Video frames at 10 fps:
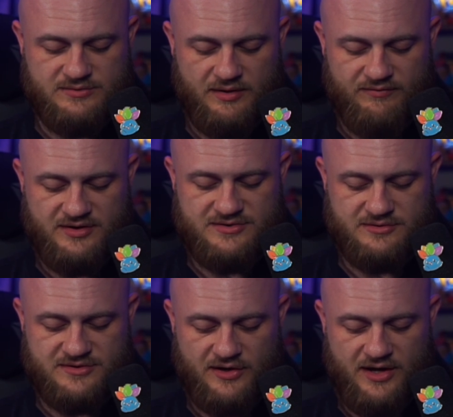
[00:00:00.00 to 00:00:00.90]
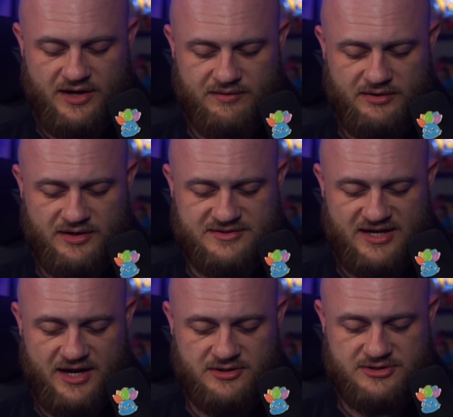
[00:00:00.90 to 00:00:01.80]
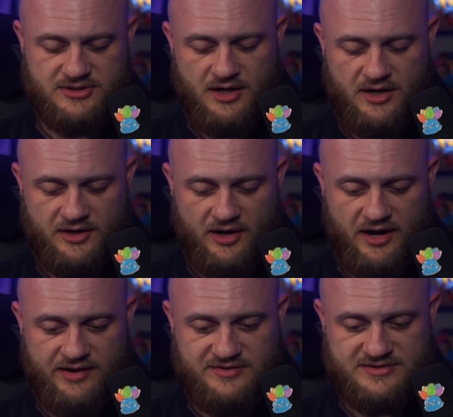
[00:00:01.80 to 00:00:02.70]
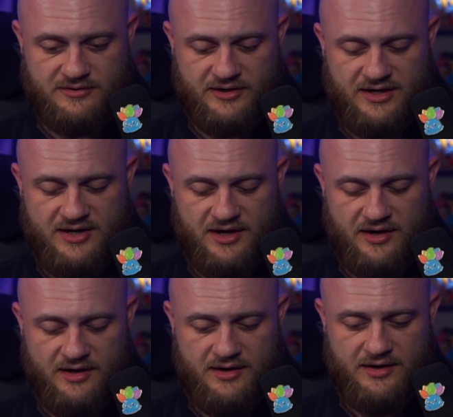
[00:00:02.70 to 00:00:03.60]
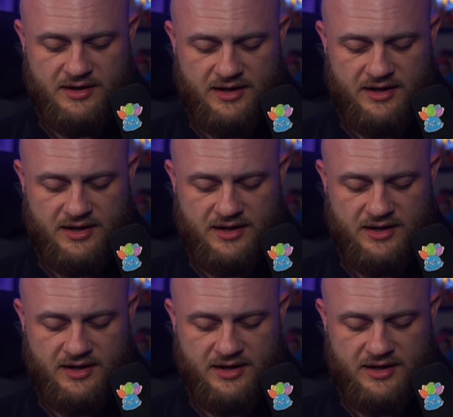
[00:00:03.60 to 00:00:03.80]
We have Venusaurs in our hand. I'm going to attach on our Ivysaur here